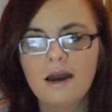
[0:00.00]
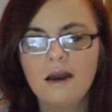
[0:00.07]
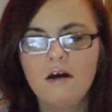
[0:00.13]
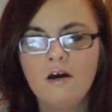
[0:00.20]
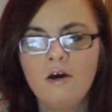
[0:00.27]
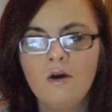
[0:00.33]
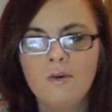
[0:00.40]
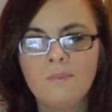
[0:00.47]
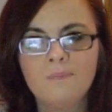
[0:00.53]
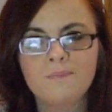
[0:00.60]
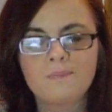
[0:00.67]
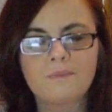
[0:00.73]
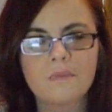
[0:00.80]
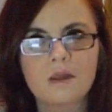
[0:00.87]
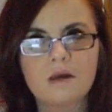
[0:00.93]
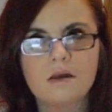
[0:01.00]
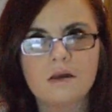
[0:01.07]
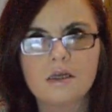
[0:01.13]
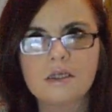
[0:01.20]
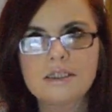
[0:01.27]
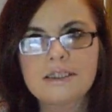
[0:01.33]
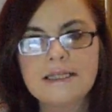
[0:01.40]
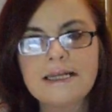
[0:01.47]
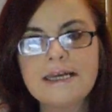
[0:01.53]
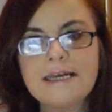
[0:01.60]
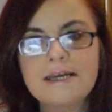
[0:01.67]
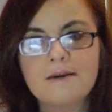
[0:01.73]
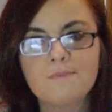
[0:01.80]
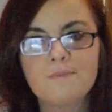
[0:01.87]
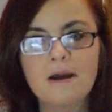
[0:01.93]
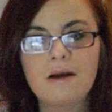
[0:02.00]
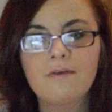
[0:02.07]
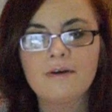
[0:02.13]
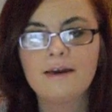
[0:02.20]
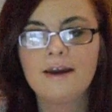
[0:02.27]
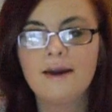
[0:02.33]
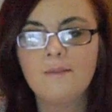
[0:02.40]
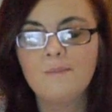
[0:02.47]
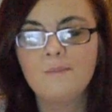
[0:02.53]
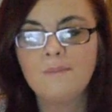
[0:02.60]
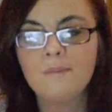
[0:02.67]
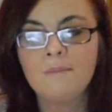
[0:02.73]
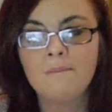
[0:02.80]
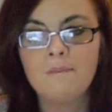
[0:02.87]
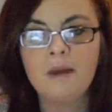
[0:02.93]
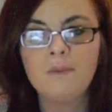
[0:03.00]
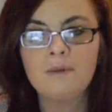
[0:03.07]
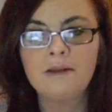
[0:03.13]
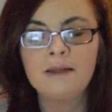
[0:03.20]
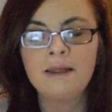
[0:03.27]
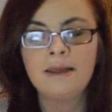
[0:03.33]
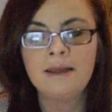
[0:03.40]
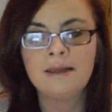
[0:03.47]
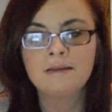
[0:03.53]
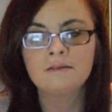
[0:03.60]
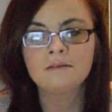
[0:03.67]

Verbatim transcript: Um, Sleek, Barry M, Maybelline.